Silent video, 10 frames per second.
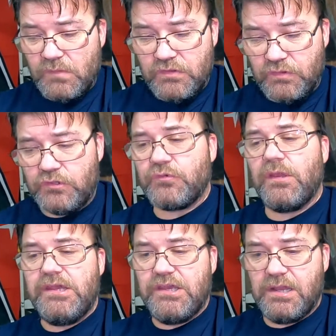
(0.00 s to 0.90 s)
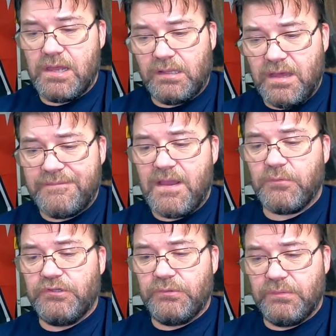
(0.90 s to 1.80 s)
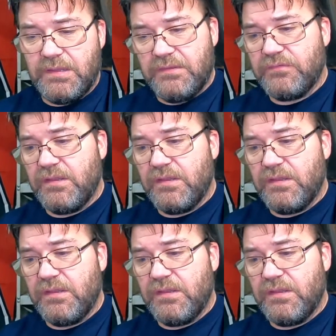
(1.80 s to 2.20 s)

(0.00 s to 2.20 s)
So it's really good. I love how we're doing this.